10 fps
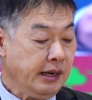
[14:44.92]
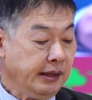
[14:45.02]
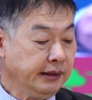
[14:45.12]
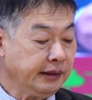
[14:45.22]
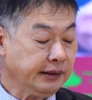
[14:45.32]

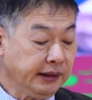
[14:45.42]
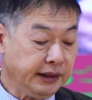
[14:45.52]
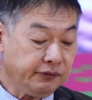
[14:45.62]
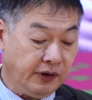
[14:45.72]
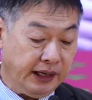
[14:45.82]
The
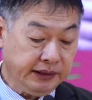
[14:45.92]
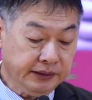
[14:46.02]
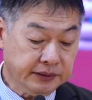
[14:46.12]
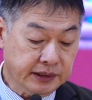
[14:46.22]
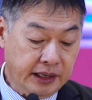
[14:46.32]
third one
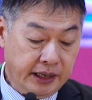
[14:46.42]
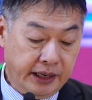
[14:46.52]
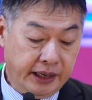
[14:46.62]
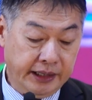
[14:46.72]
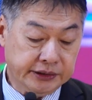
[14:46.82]

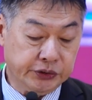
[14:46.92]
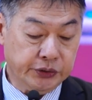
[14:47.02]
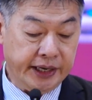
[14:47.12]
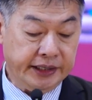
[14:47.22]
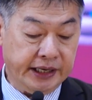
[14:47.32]
is
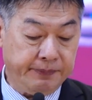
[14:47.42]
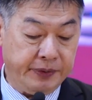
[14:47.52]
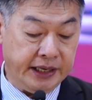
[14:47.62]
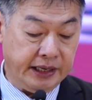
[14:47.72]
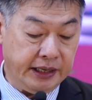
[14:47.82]

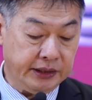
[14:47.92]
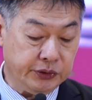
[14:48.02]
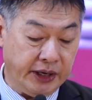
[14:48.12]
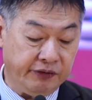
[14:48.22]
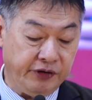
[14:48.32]
UNDP,
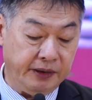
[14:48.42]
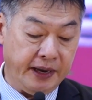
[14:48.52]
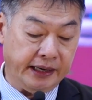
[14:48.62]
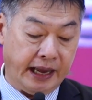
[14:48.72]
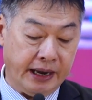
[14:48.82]
UN
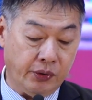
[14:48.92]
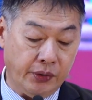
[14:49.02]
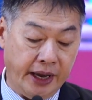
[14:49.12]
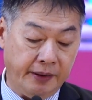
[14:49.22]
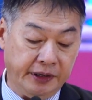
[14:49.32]
Women,
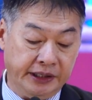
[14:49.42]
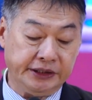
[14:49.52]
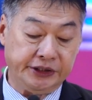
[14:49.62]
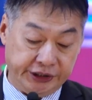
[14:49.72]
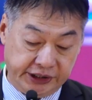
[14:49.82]
IOM
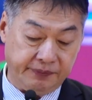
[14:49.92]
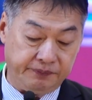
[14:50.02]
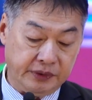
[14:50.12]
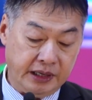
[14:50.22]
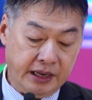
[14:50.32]
initiative.
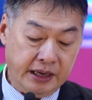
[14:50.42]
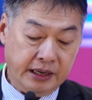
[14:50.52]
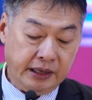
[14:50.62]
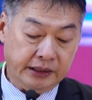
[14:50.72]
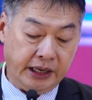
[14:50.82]

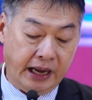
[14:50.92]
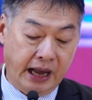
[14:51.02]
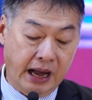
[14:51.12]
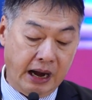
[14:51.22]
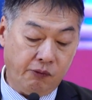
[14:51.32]
They
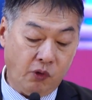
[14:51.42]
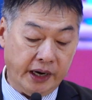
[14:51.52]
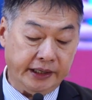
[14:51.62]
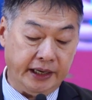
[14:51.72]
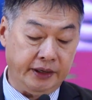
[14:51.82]
are
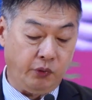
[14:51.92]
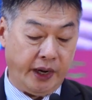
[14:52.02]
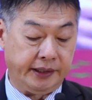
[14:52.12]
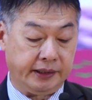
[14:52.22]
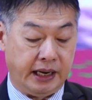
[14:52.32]
working
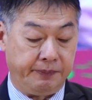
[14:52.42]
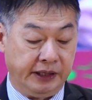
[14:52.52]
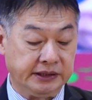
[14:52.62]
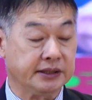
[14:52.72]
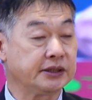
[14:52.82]
with the
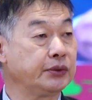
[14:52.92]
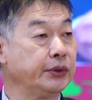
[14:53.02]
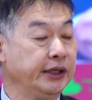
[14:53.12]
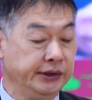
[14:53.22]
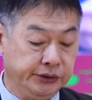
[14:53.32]
business to
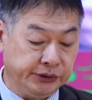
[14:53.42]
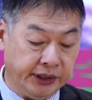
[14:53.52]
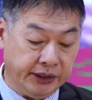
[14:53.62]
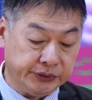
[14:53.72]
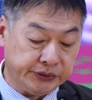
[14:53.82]

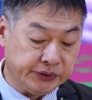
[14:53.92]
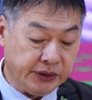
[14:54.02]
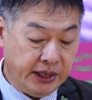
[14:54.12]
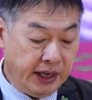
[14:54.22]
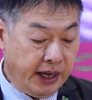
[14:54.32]
introduce
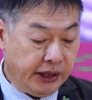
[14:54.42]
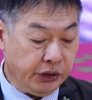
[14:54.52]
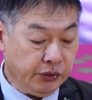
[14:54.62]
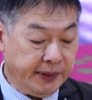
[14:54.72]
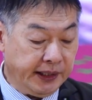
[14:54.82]

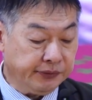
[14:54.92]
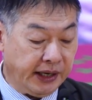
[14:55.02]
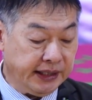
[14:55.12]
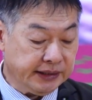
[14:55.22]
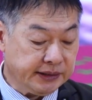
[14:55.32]
human
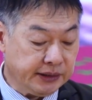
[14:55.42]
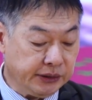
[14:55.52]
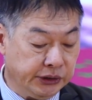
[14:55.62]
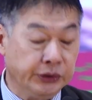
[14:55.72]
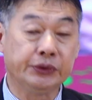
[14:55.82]
rights
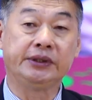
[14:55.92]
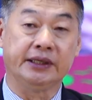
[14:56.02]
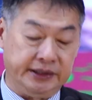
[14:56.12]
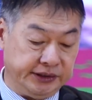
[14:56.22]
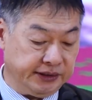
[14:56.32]
due
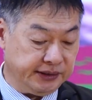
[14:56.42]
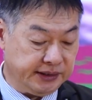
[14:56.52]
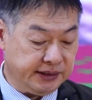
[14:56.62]
diligence